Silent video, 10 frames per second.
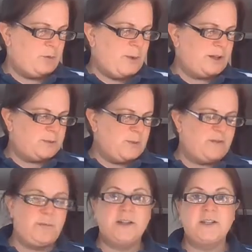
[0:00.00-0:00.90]
It reminds me
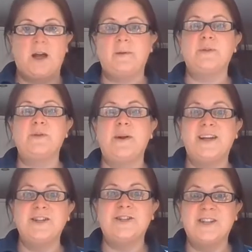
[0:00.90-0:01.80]
of my times when
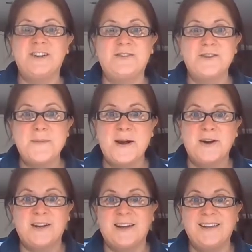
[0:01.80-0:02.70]
I used to live in
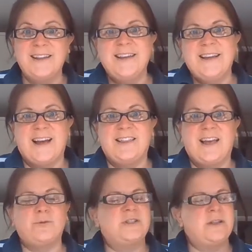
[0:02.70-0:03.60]
America and
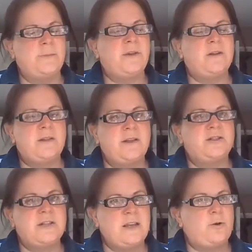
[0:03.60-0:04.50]
that was something that they
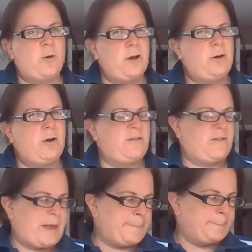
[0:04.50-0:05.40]
used to eat quite a lot
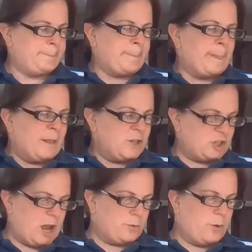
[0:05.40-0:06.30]
over there.
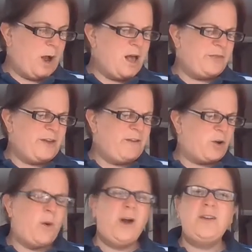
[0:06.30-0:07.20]
So uh, there are
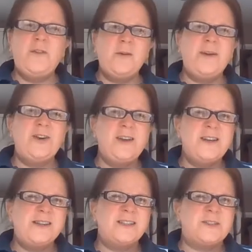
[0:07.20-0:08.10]
quite a few
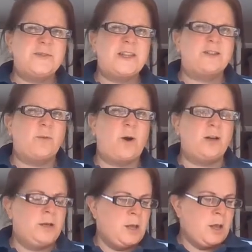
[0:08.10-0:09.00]
ingredients for this
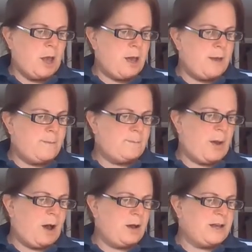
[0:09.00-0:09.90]
one. Um,
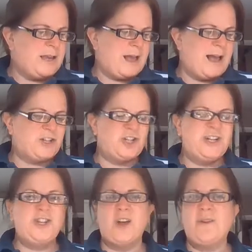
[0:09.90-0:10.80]
but I
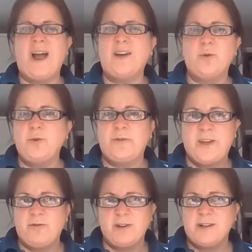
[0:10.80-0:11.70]
actually don't have all of the
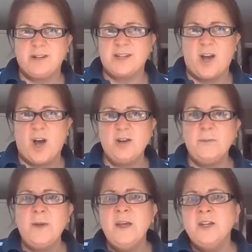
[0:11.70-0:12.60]
ingredients at
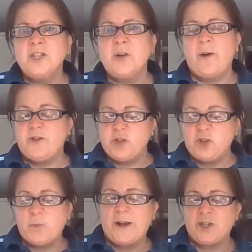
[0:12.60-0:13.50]
home, so I've
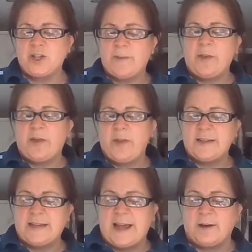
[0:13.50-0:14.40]
switched some of the
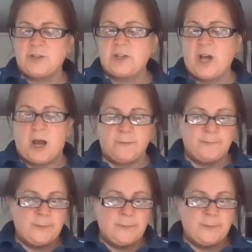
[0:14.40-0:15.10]
things out. So